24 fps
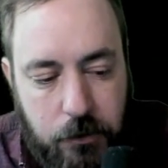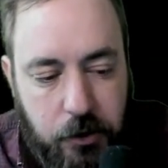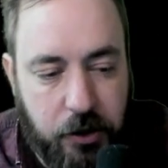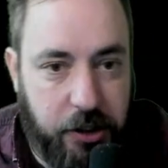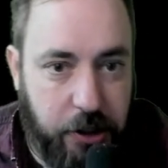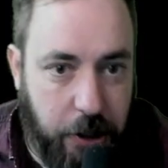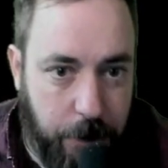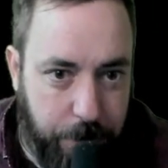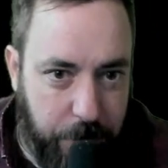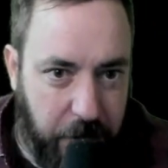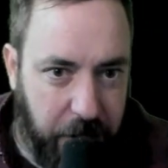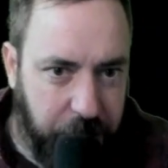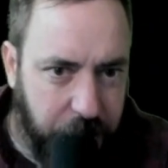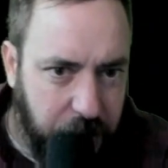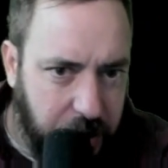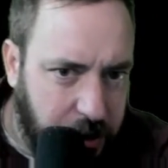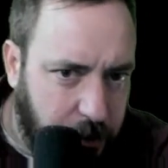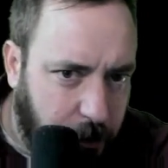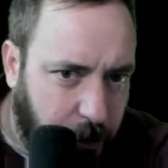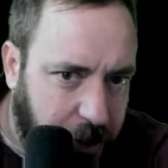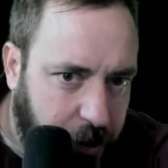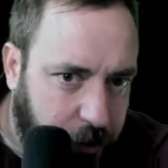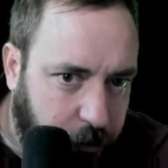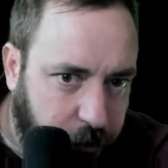It's like
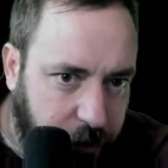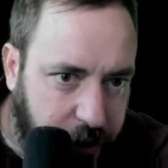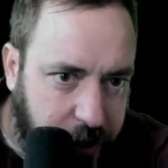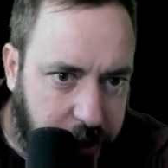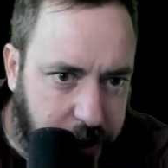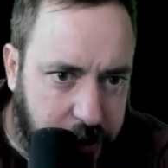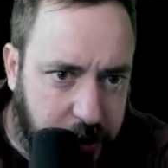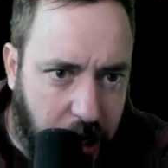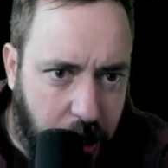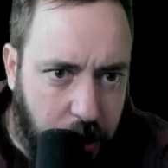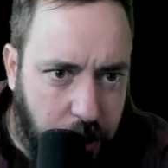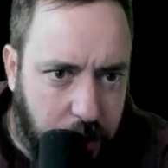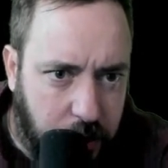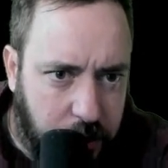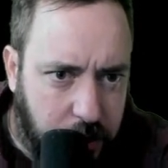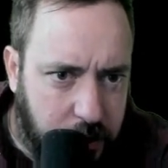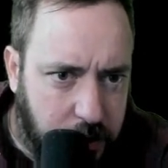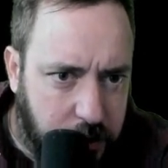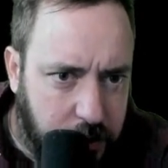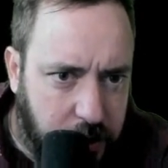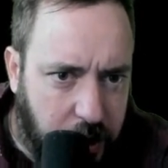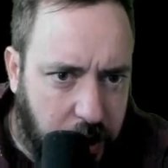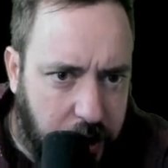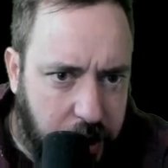am I greened out a
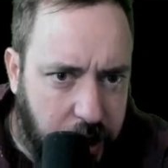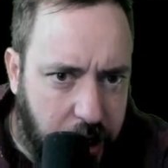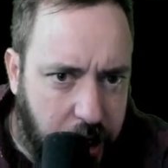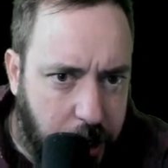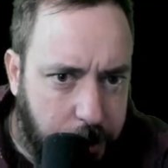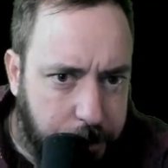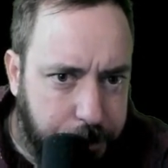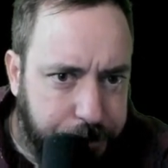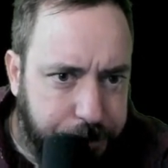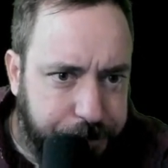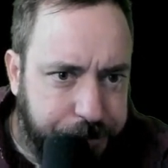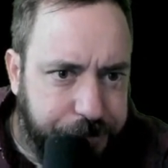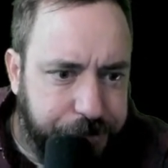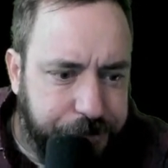little? I am.